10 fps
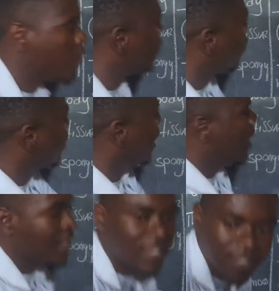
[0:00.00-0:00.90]

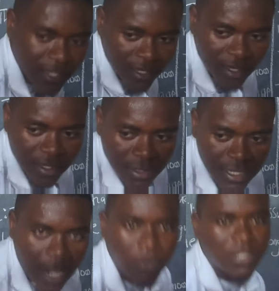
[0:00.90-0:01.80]
Fibula here.
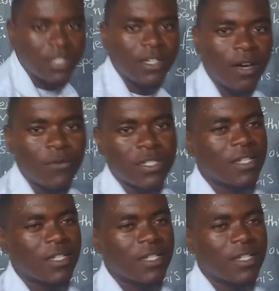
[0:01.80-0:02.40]
Down here. Have you